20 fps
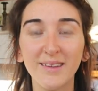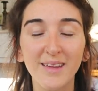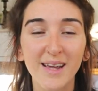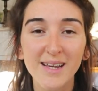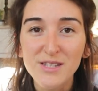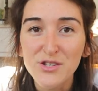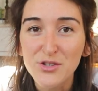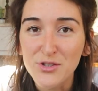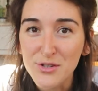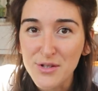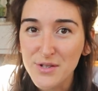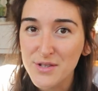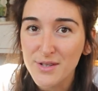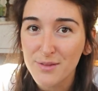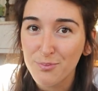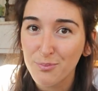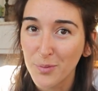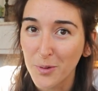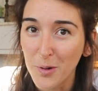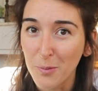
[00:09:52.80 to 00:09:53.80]
it's
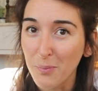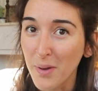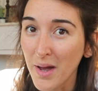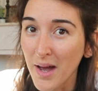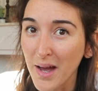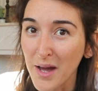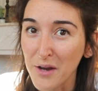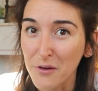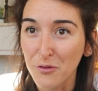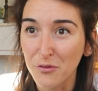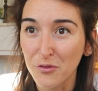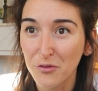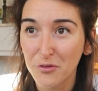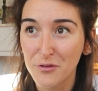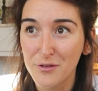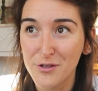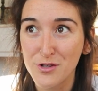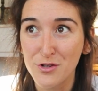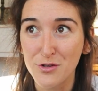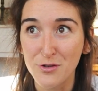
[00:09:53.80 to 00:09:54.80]
just a part
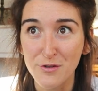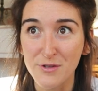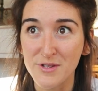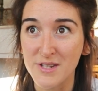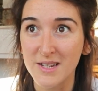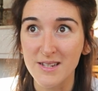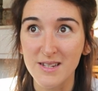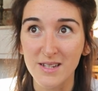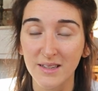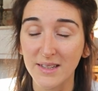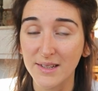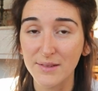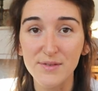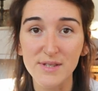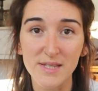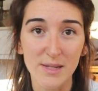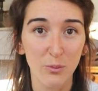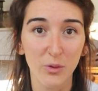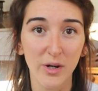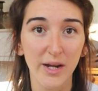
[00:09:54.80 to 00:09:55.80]
of choosing to live
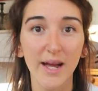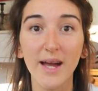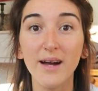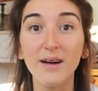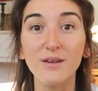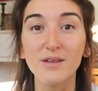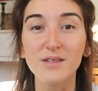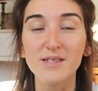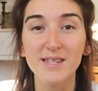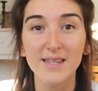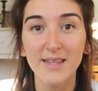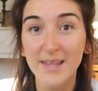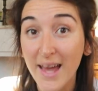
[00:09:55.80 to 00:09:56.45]
somewhere else.